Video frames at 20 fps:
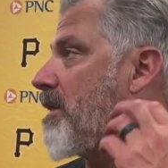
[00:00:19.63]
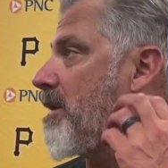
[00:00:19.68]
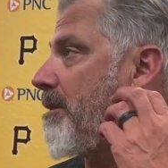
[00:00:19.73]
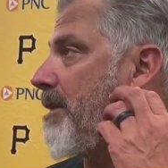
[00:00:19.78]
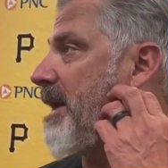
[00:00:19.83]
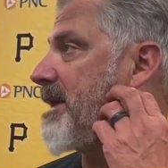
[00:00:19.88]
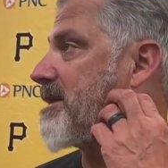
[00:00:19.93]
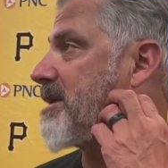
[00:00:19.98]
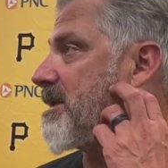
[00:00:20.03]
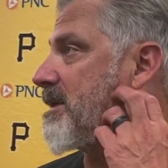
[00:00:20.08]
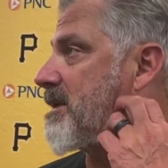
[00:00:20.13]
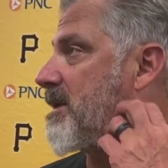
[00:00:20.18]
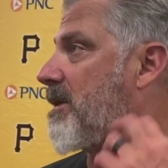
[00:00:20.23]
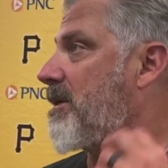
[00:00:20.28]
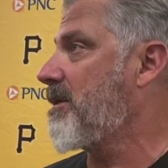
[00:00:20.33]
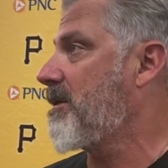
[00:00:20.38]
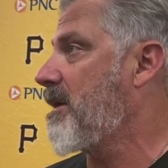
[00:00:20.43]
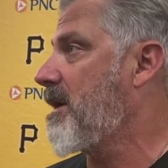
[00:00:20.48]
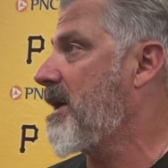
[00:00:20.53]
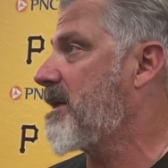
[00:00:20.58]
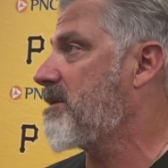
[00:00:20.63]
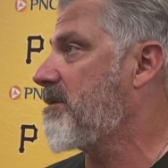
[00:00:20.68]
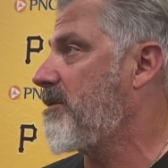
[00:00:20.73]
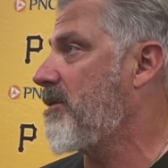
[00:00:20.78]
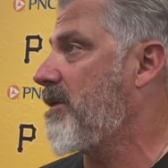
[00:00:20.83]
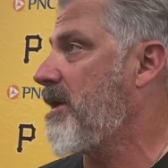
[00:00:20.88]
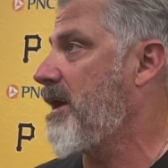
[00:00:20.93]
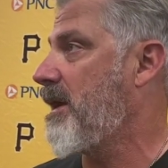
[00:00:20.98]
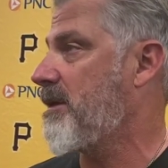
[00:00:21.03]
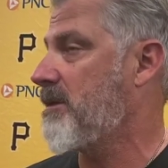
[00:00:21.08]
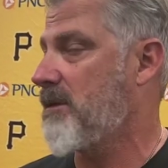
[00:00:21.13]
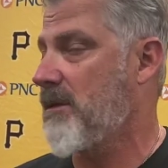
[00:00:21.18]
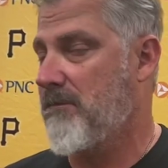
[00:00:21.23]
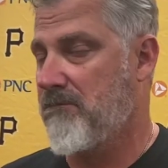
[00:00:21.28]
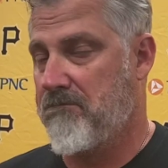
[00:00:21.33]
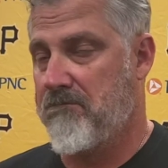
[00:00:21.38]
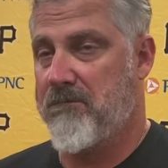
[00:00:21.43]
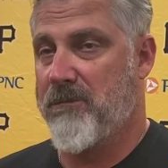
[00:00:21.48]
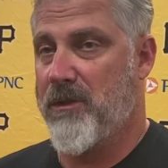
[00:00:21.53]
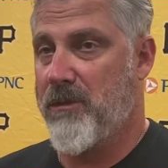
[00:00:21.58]
the bases here in the next few days.
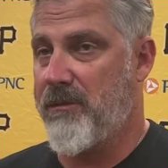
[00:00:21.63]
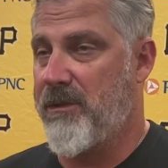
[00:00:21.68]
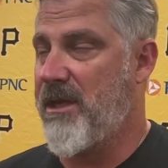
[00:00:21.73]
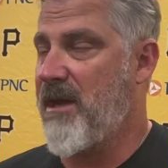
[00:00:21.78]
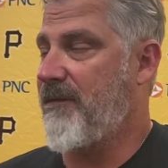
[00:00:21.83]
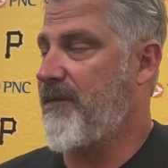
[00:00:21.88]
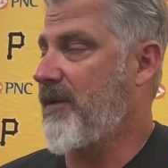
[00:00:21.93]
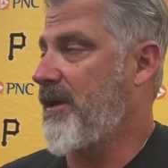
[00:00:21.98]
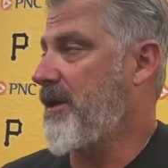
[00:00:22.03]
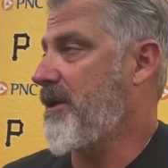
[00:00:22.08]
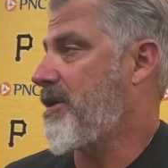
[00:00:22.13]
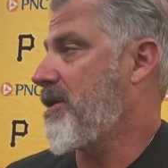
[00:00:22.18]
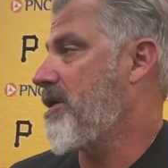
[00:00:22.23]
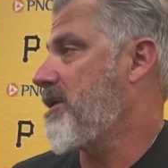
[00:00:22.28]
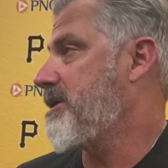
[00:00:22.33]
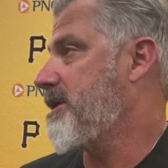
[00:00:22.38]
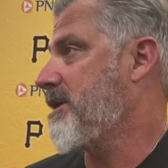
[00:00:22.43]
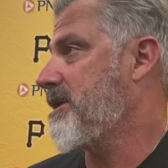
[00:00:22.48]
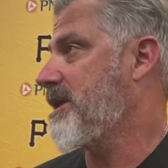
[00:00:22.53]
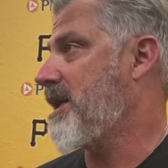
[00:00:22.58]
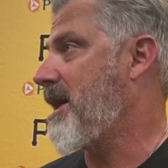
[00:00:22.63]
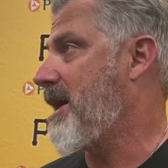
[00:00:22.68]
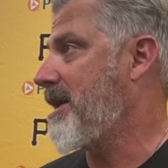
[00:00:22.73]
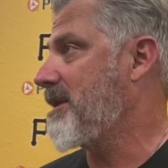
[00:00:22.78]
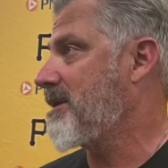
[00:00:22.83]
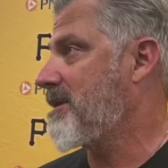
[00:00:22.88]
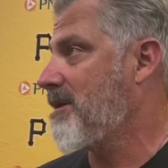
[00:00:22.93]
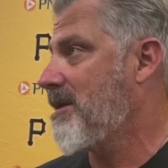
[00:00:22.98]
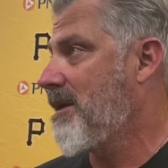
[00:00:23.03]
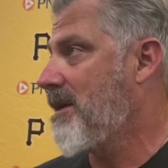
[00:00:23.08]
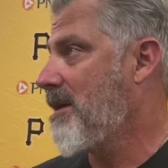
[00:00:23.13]
So definitely encouraging signs.